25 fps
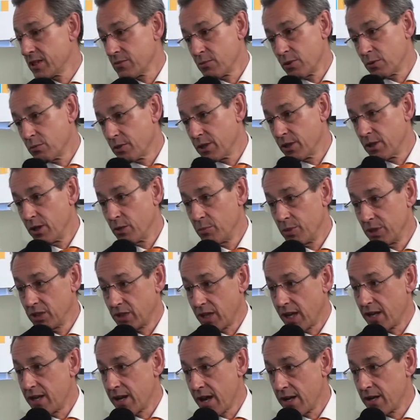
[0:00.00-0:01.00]
what we call big
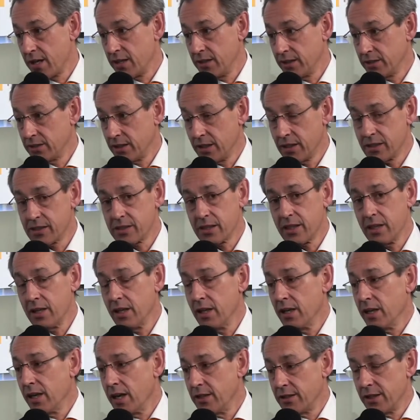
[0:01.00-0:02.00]
data analytics.
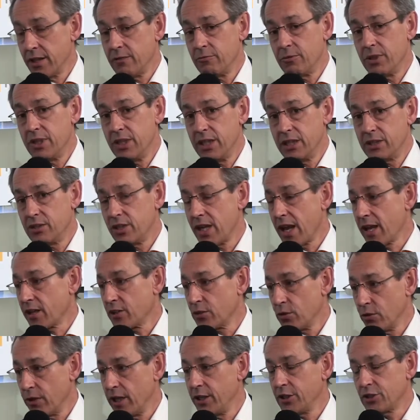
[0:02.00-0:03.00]
And then we need the
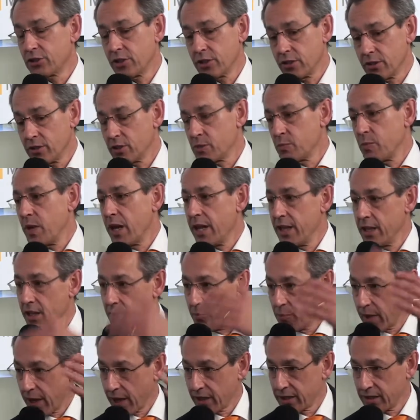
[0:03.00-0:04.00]
actuation, playing
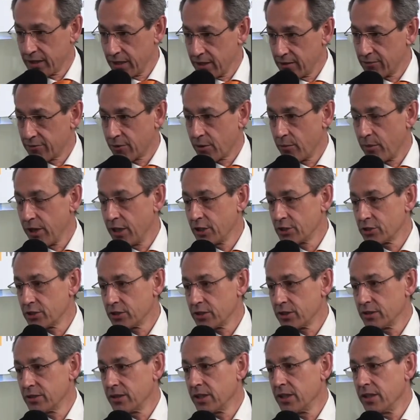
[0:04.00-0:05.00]
back the
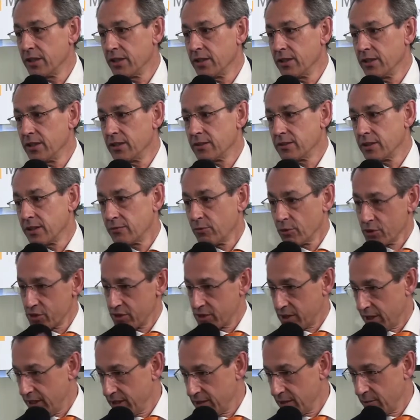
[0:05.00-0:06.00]
information that was
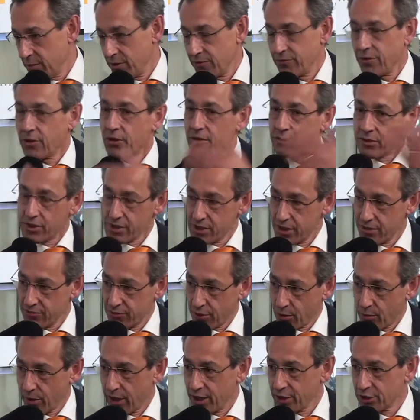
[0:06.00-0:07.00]
data before, is
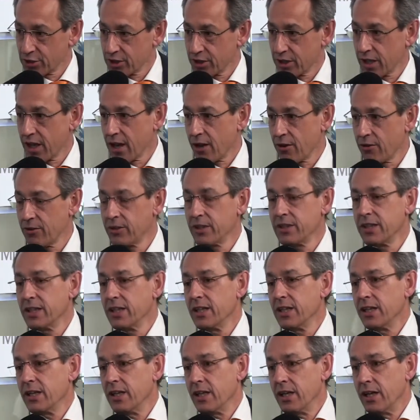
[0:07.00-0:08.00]
information now,
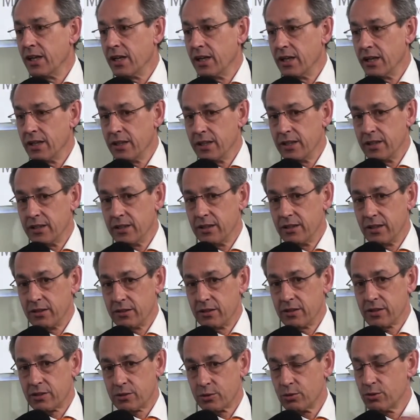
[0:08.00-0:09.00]

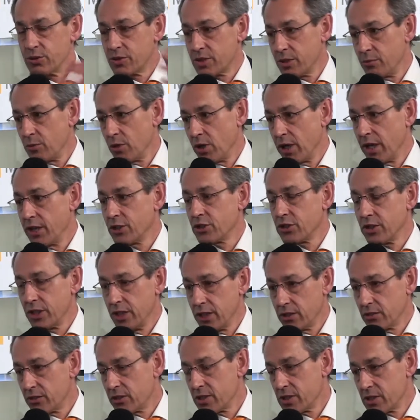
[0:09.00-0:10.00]
through simulation
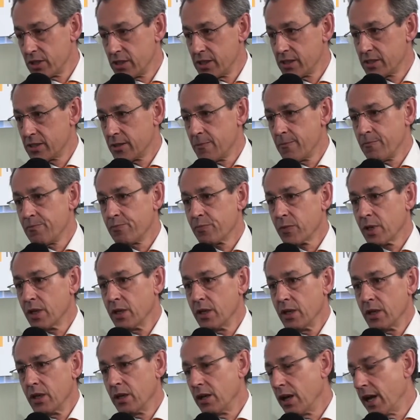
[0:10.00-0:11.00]
into the system.
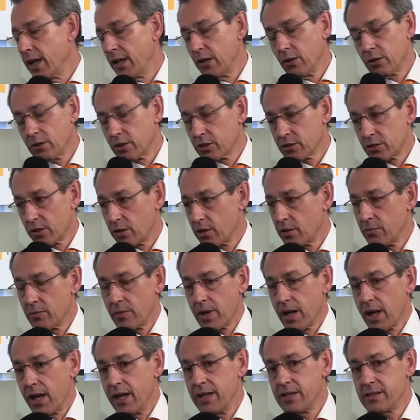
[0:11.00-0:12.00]
And longer term,
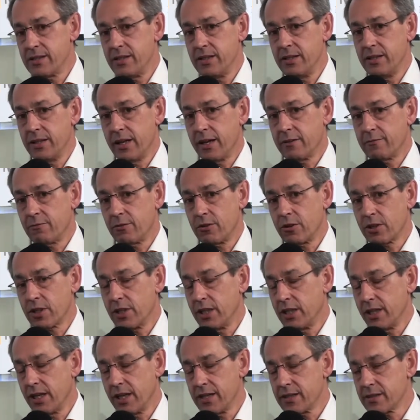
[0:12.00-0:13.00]
I see that
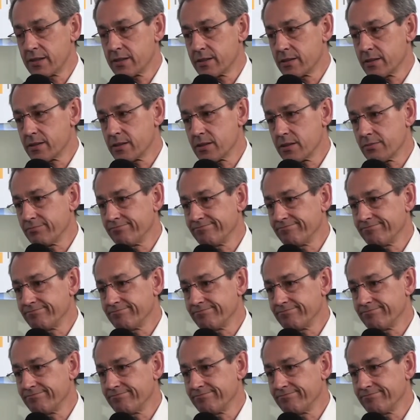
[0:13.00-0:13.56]
working as,